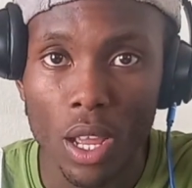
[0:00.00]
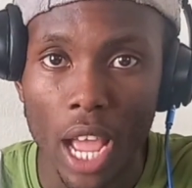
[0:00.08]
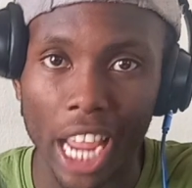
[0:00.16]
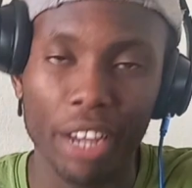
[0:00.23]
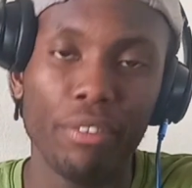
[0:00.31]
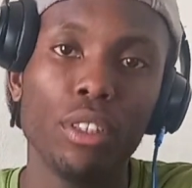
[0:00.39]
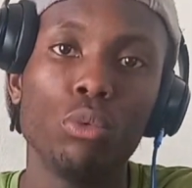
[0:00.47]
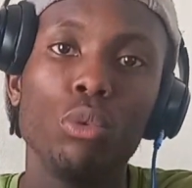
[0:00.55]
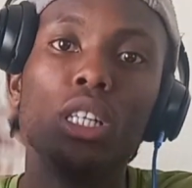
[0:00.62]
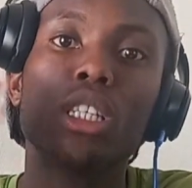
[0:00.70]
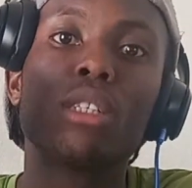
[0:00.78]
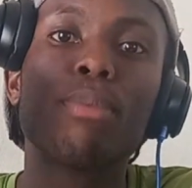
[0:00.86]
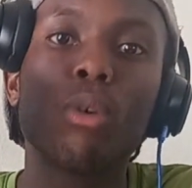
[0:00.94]
I haven't
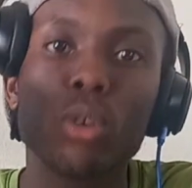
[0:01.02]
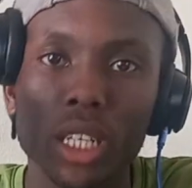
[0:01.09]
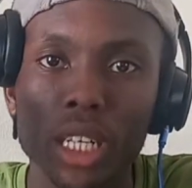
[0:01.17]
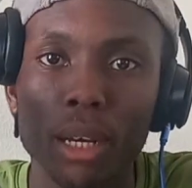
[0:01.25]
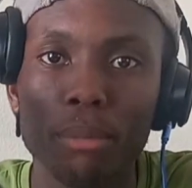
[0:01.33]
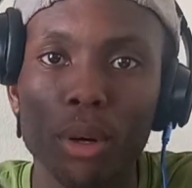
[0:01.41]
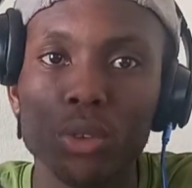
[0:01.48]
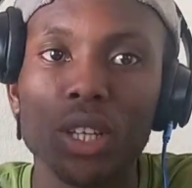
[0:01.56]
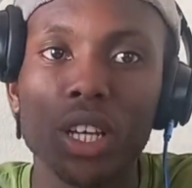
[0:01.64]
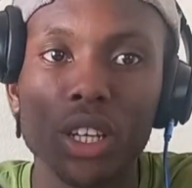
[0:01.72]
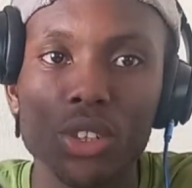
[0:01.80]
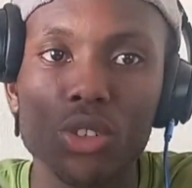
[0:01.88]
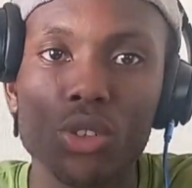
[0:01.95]
really spoken about the
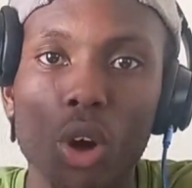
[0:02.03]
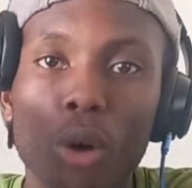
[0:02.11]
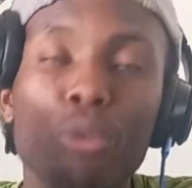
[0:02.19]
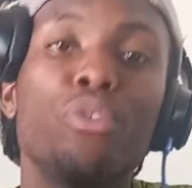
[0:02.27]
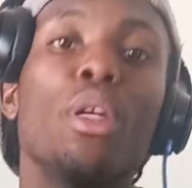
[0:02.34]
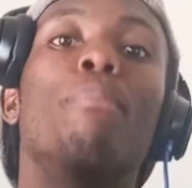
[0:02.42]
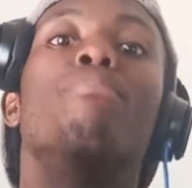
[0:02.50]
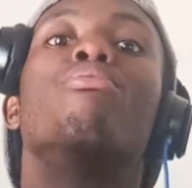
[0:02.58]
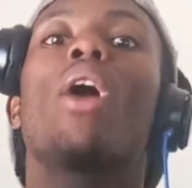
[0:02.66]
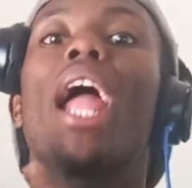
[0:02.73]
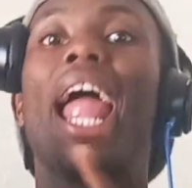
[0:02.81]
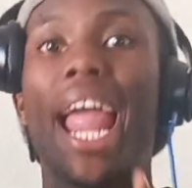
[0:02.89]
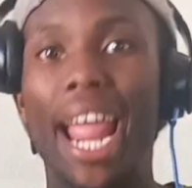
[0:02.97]
history of the
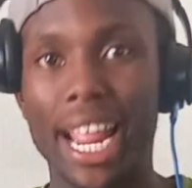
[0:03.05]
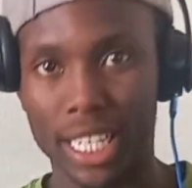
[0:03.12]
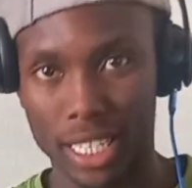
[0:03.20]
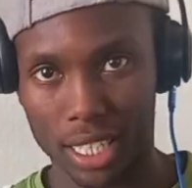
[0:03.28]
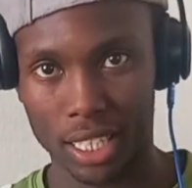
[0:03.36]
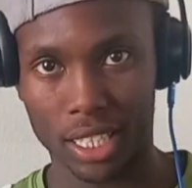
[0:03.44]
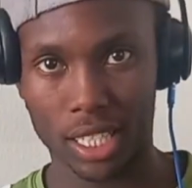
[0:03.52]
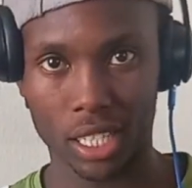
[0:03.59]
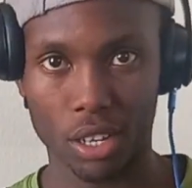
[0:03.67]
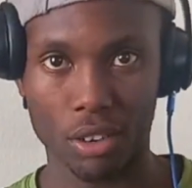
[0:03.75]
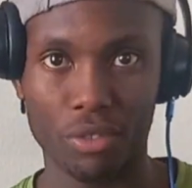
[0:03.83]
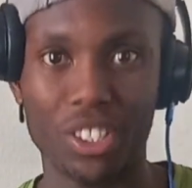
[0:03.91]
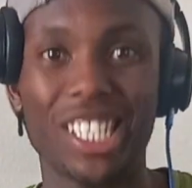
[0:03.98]
brand
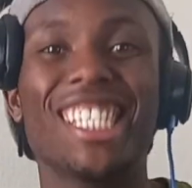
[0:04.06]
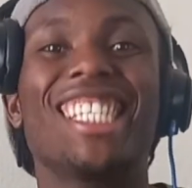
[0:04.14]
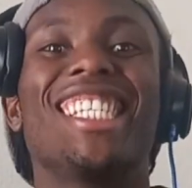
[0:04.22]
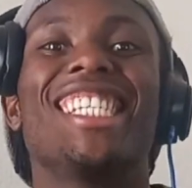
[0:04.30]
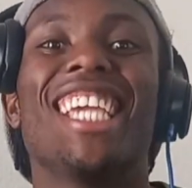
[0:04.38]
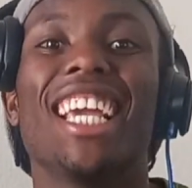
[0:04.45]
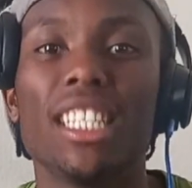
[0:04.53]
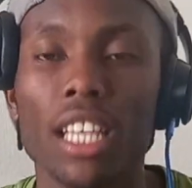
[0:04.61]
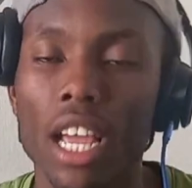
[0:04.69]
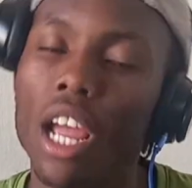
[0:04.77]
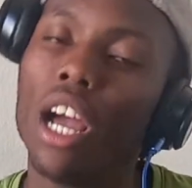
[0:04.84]
itself just yet.